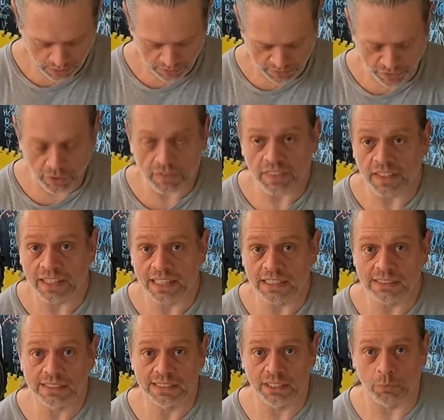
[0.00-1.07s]
The good thing
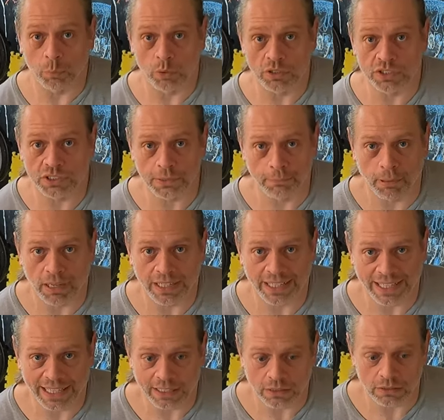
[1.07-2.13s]
is it works your
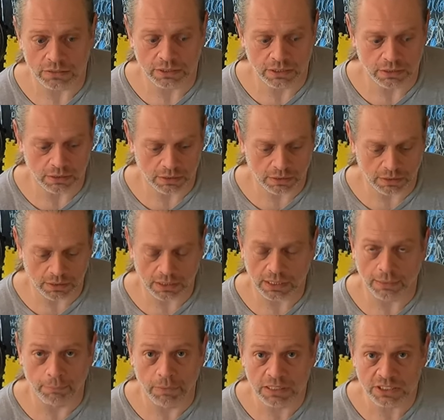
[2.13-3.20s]
body out.
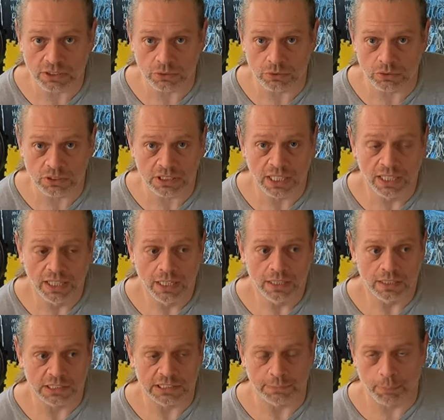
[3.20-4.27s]
The muscles,
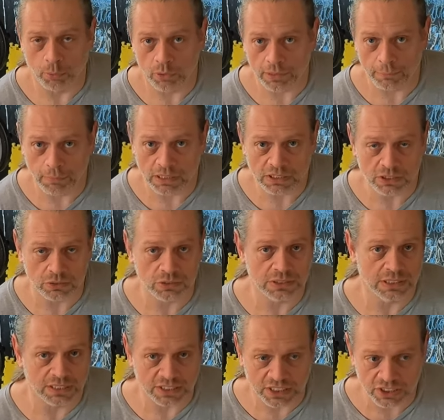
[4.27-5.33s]
the supporting
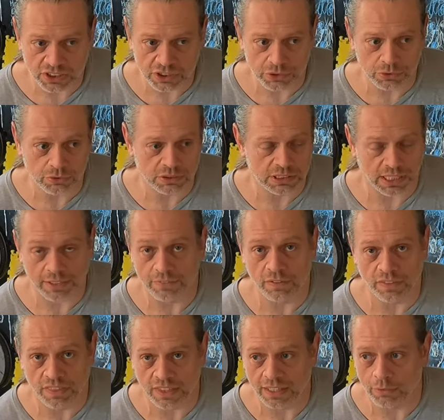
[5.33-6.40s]
muscles, the tissues,
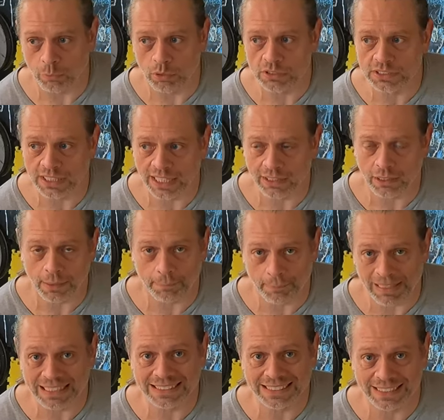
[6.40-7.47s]
everything, it works it out
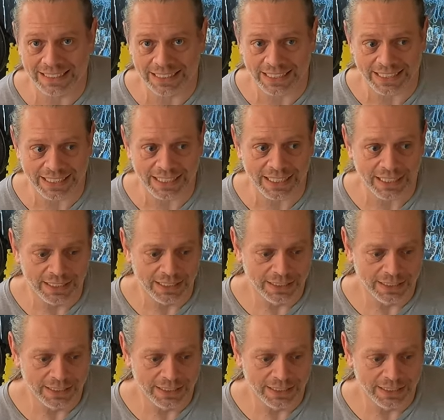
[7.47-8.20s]
amazingly